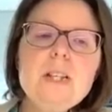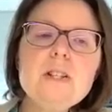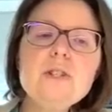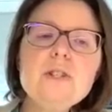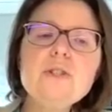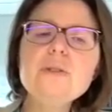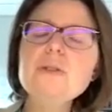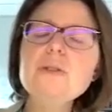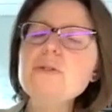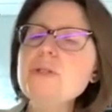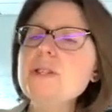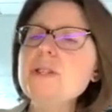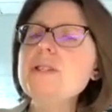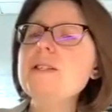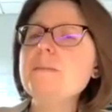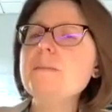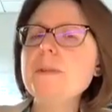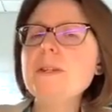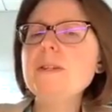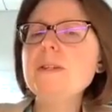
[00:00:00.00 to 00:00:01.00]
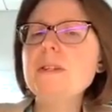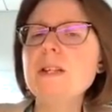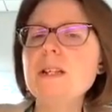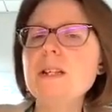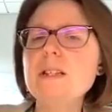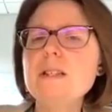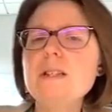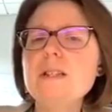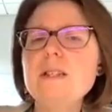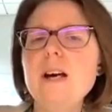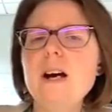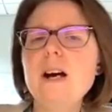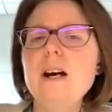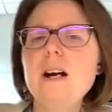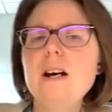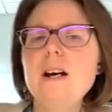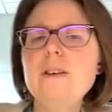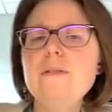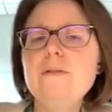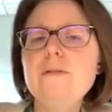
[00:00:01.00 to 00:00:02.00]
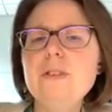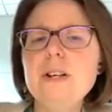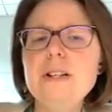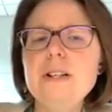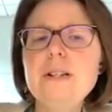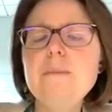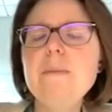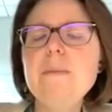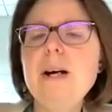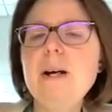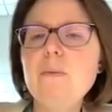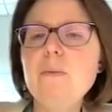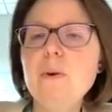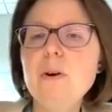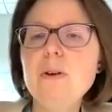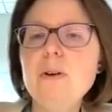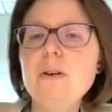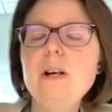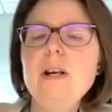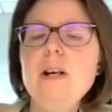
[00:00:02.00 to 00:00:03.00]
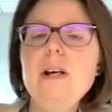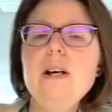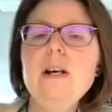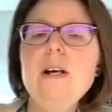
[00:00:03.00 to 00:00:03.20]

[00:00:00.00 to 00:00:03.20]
So those are some of the things that I've done in my work